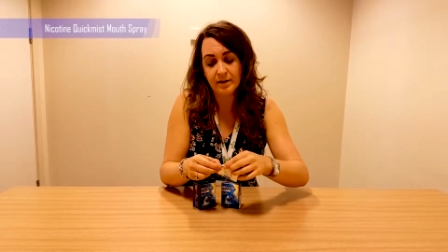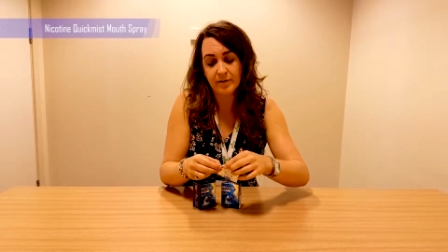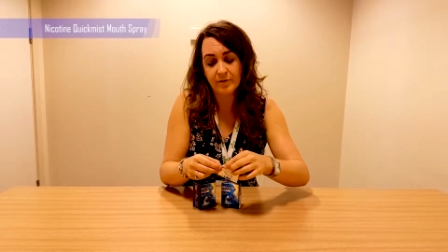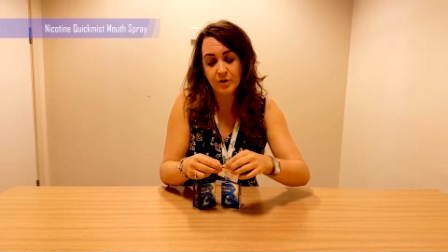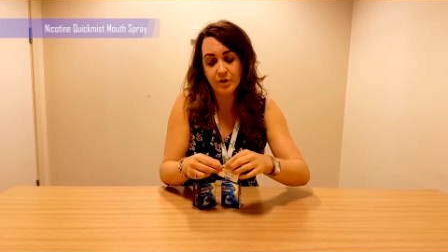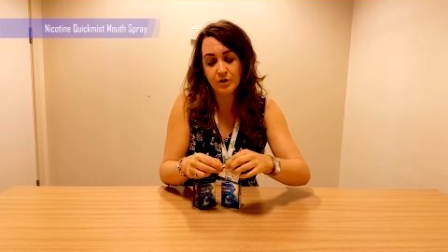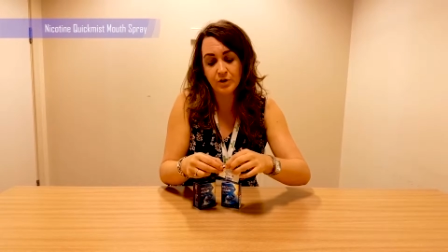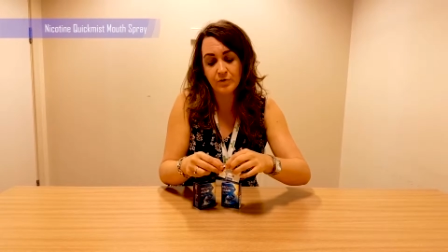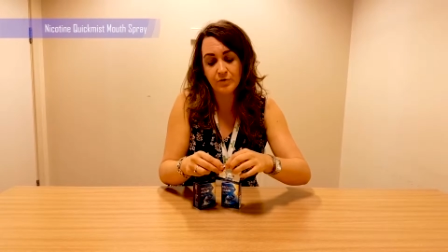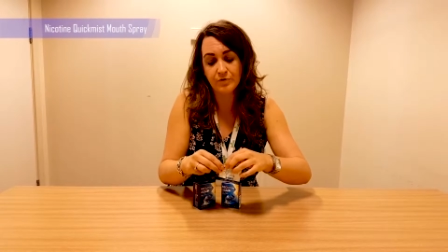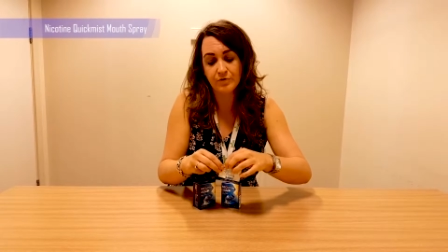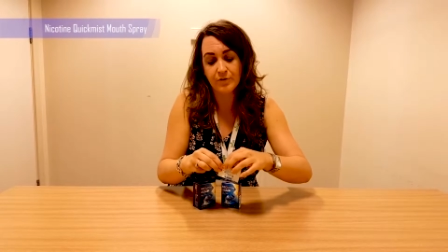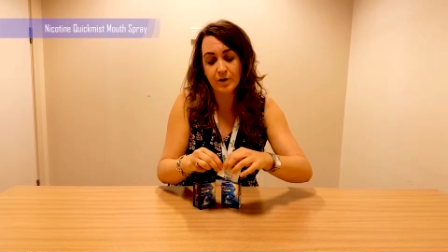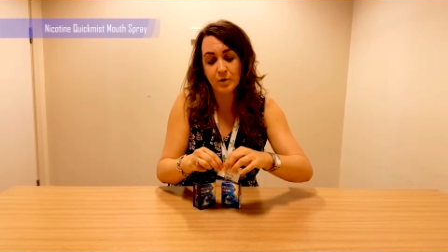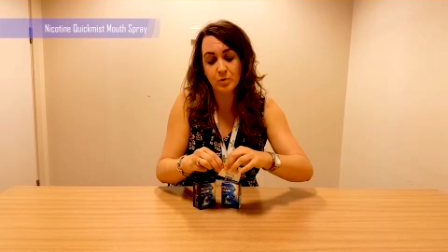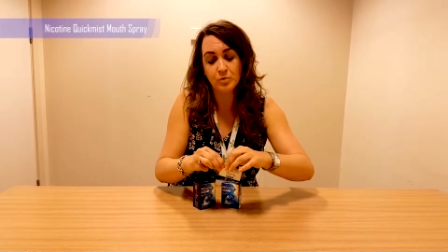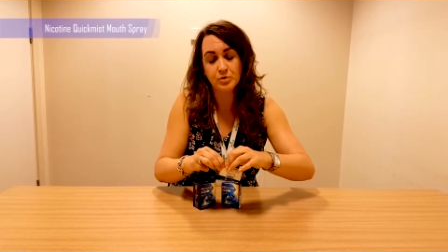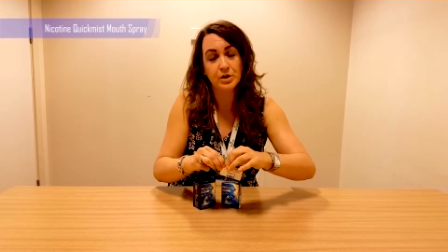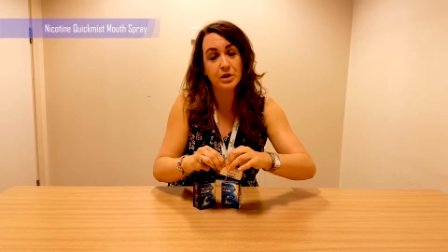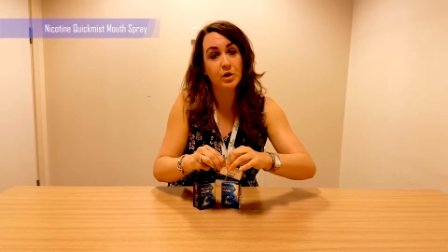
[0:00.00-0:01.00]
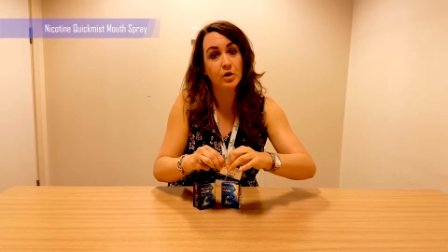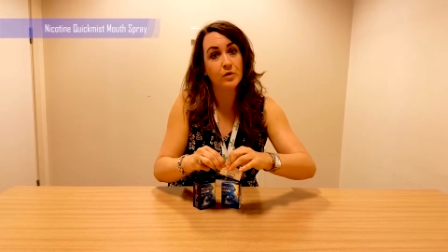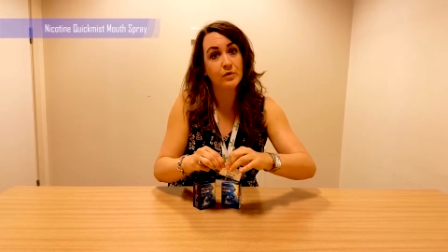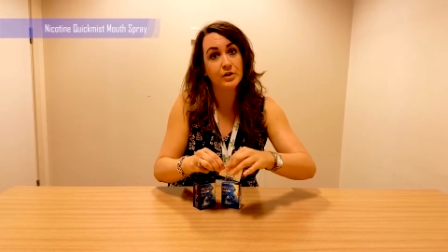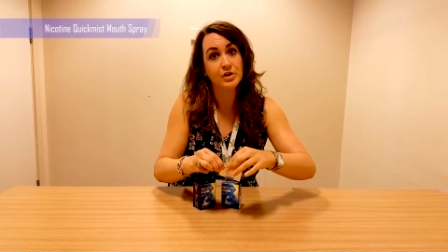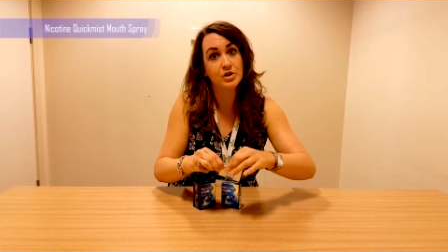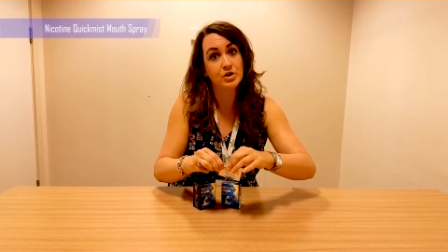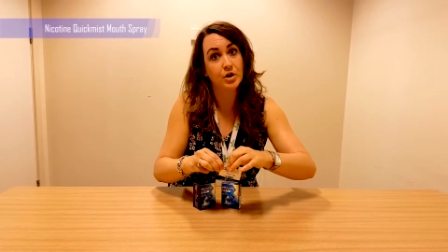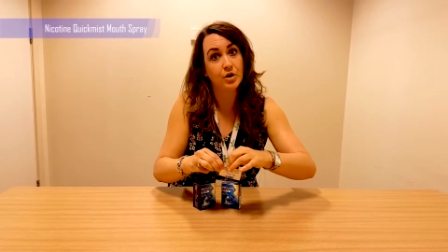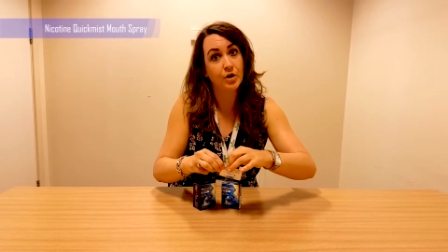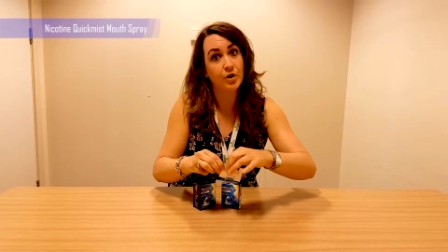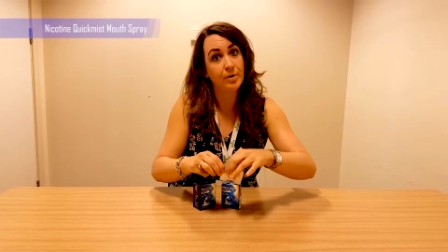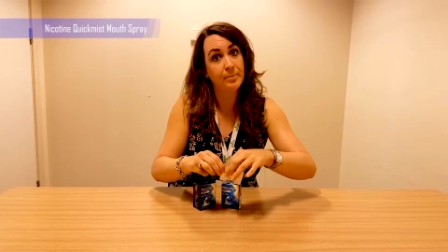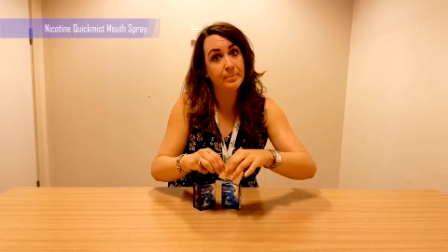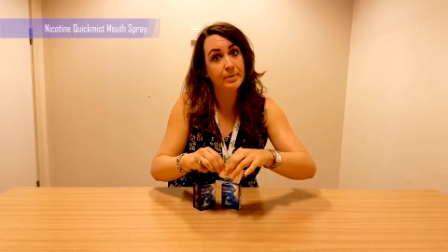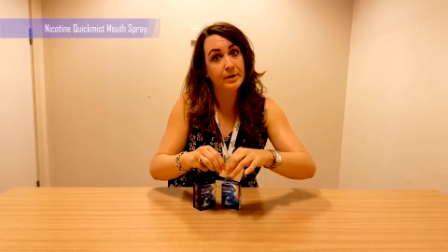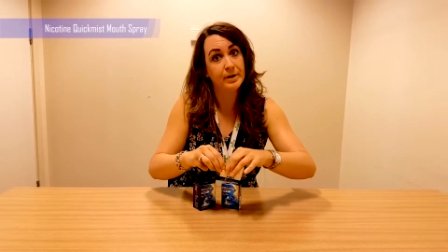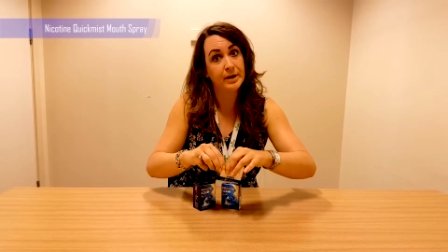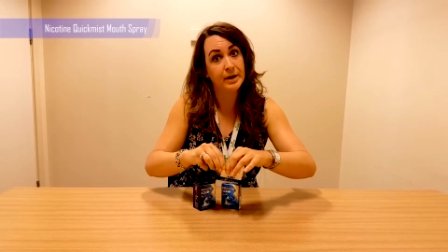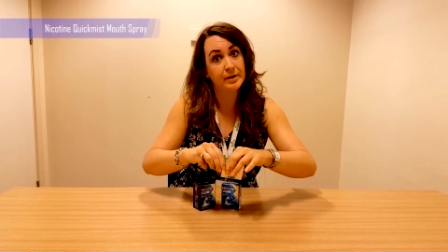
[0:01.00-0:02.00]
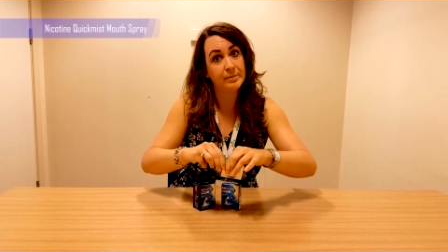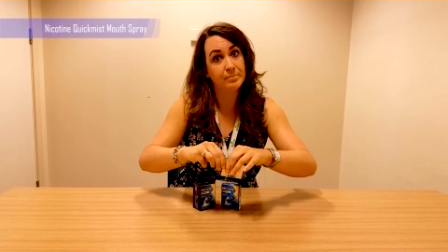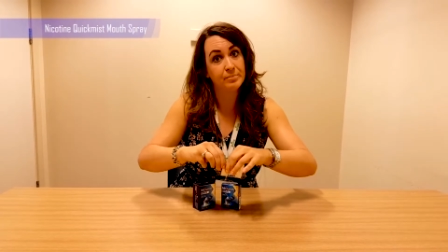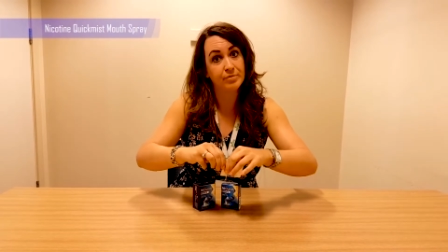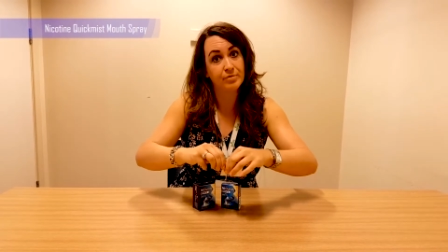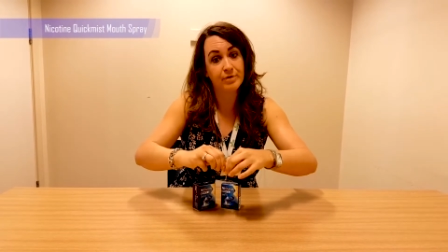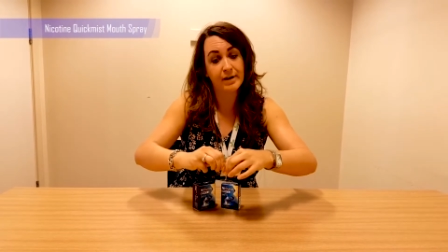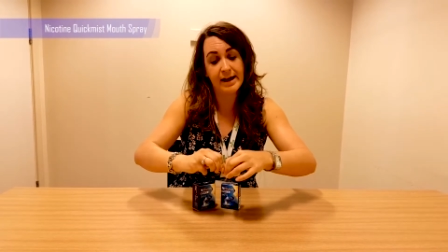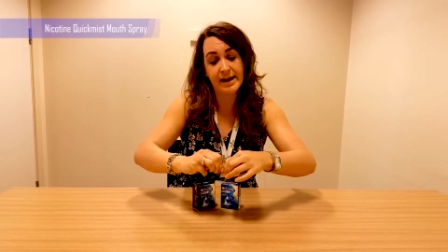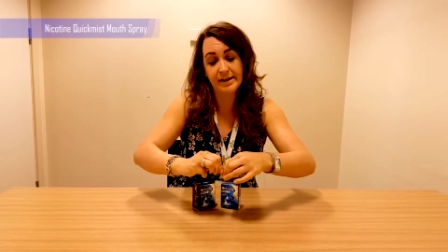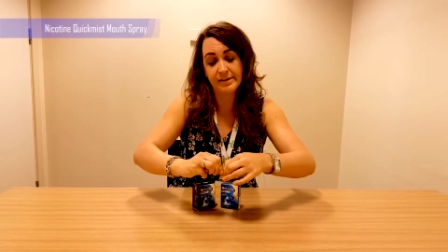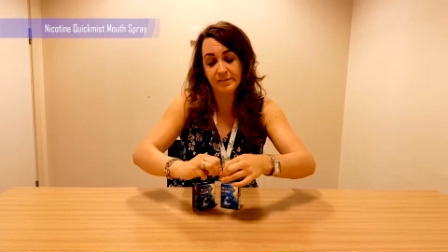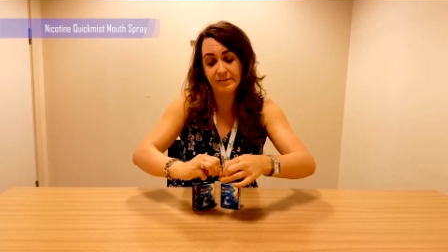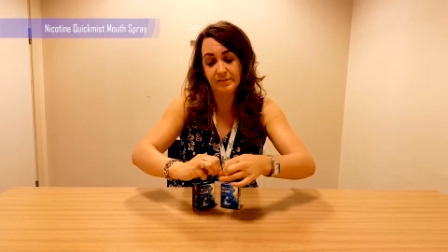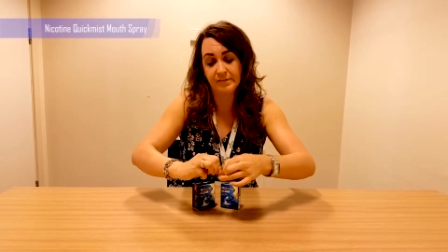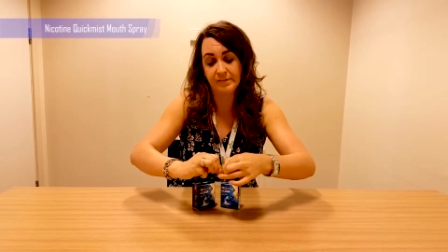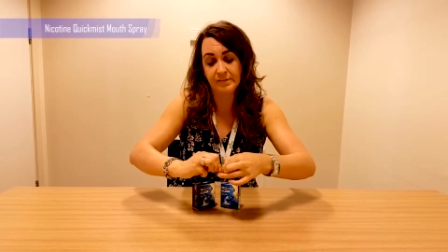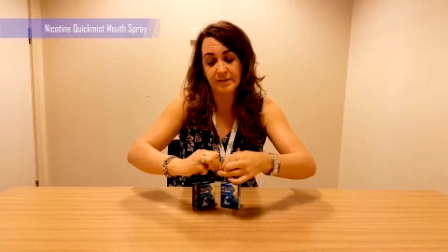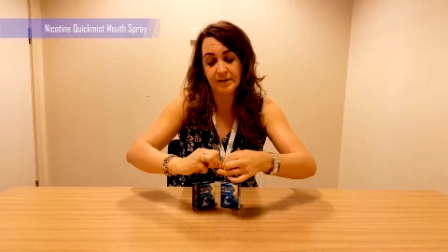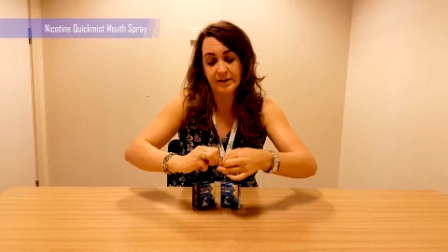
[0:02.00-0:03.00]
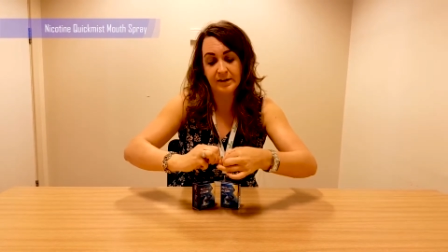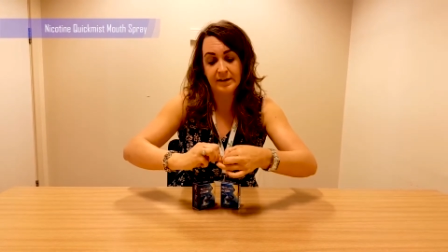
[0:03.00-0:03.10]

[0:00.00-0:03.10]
that you fold along the top and press,